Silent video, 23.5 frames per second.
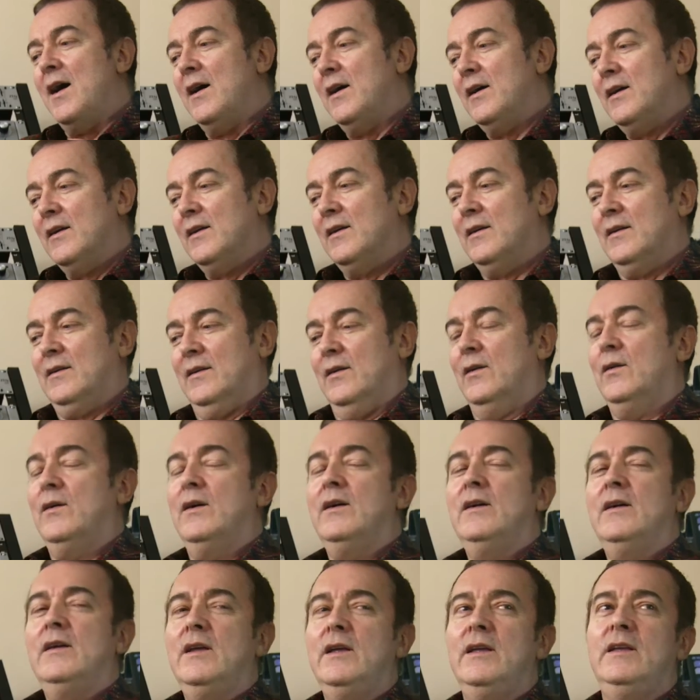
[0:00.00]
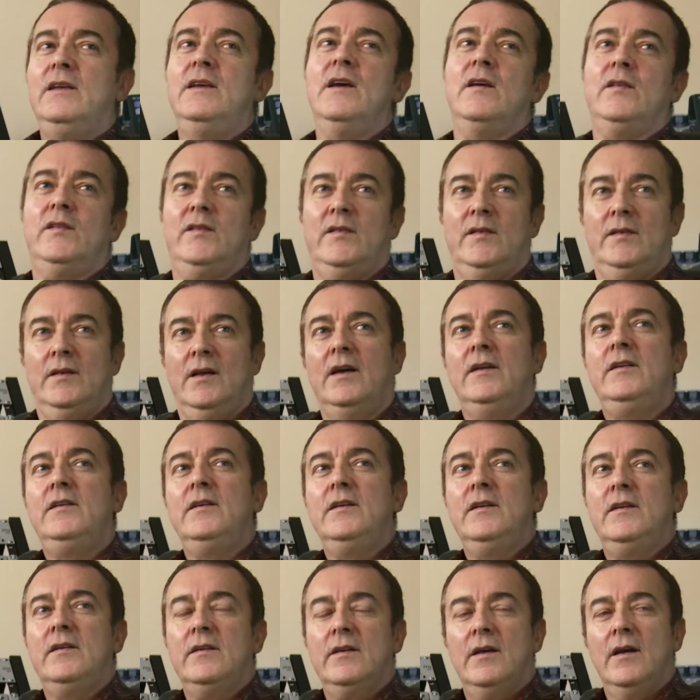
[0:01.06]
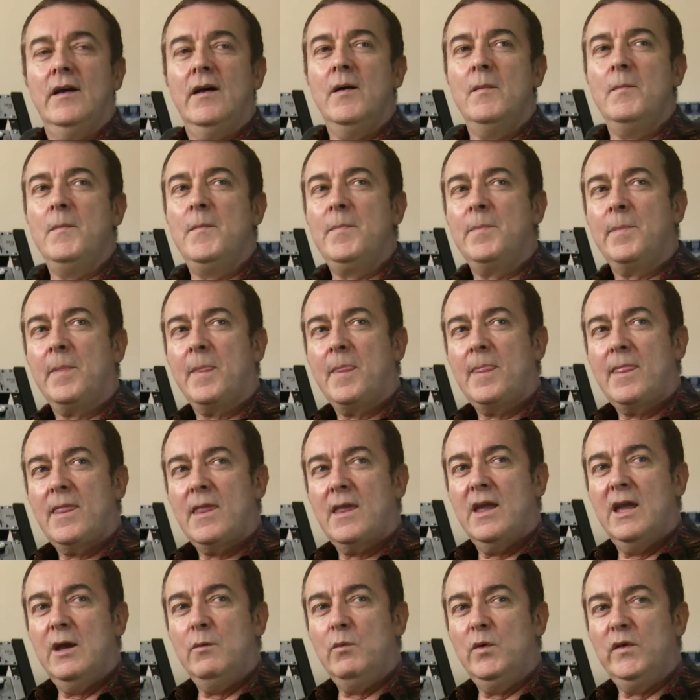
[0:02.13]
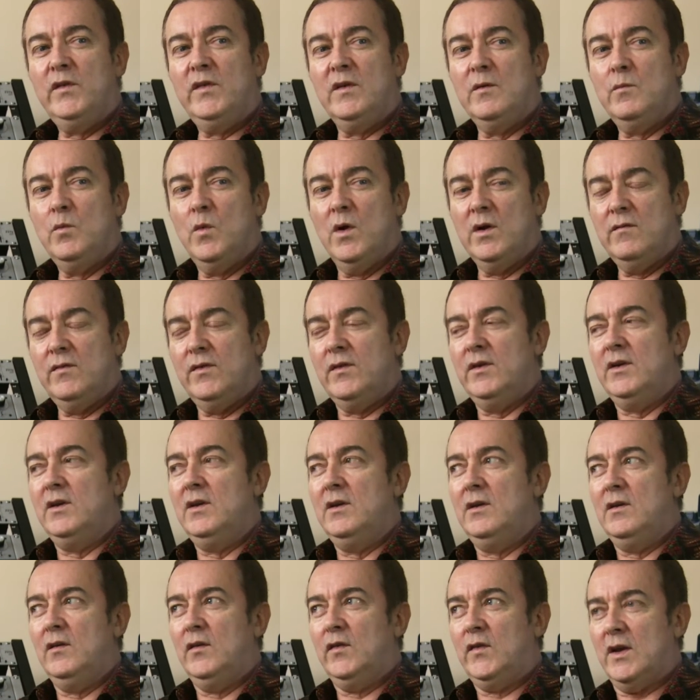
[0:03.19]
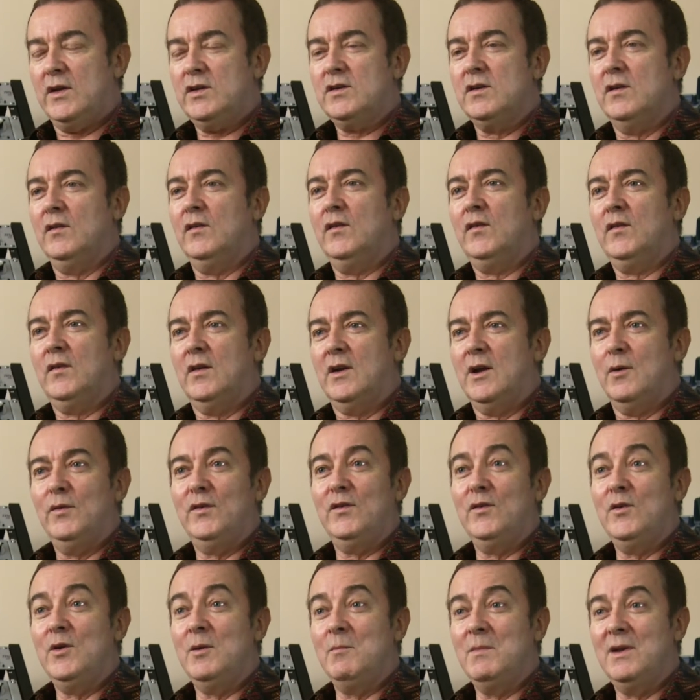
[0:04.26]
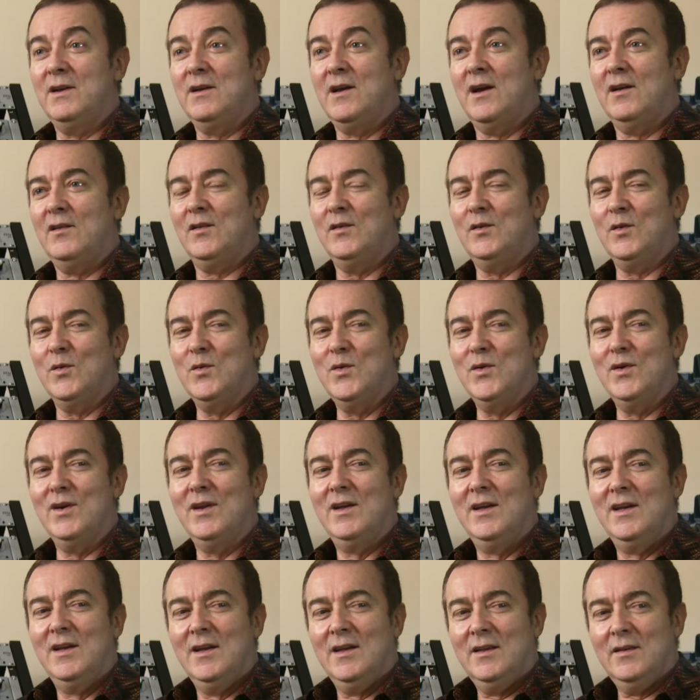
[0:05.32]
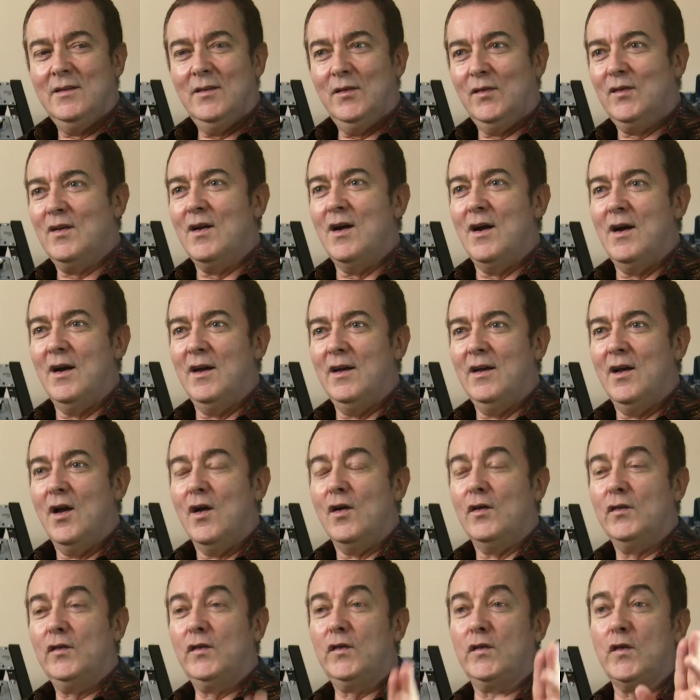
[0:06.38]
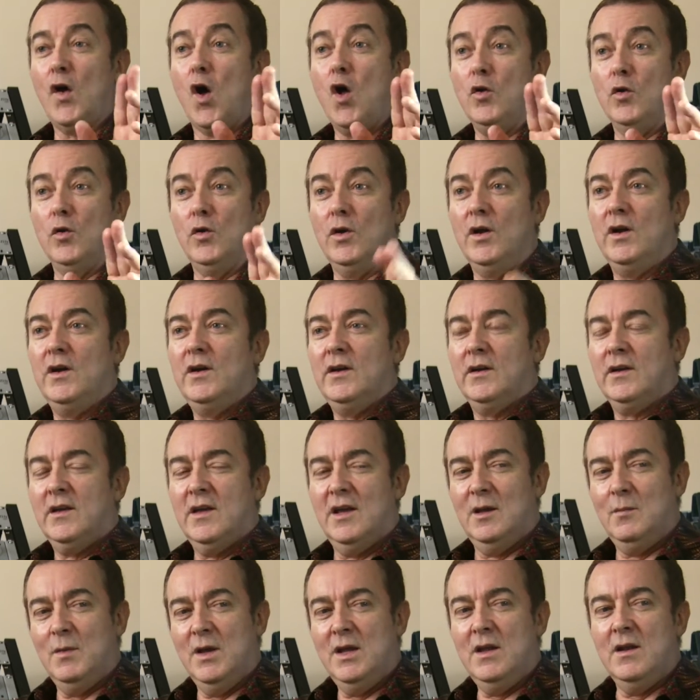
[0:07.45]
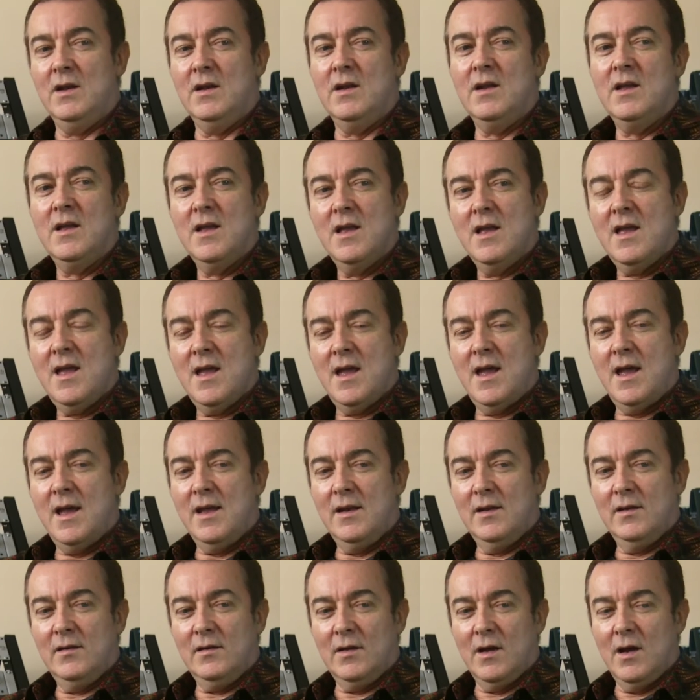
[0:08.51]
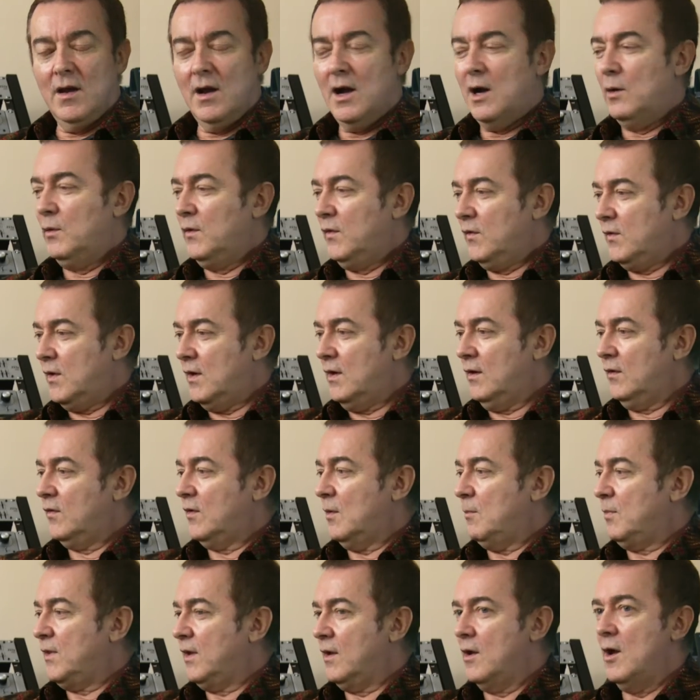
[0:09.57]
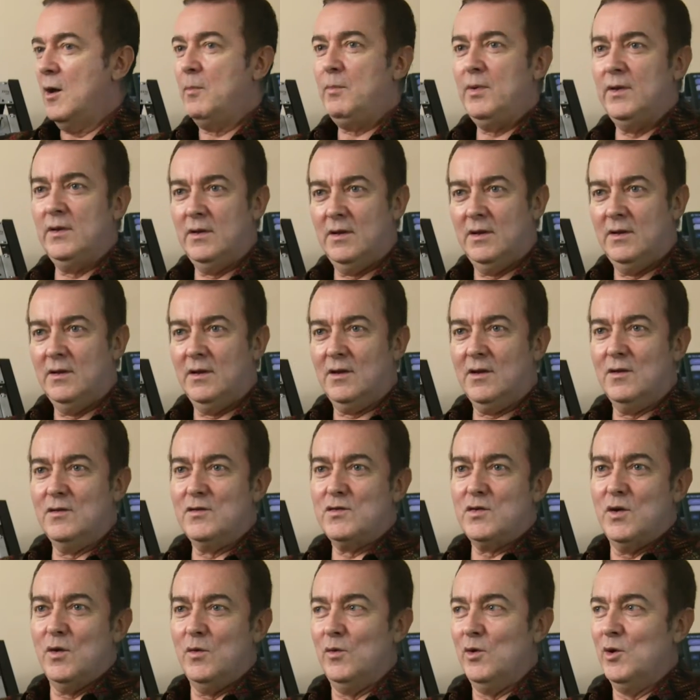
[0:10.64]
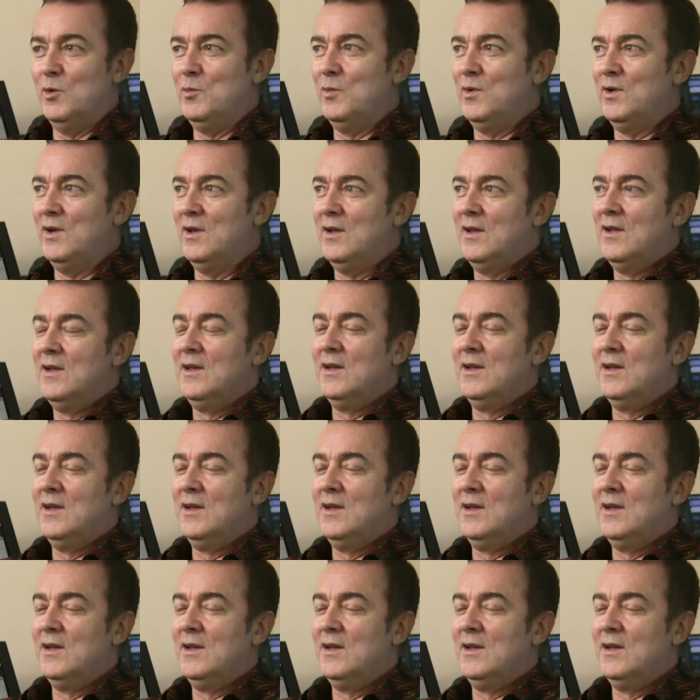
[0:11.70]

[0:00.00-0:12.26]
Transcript: Uh, yes, I did. Um, it was in one of the sessions that I was doing Midnight to Dawn, this guy, Sol, came in. And uh, I was setting something up in, in the control room, and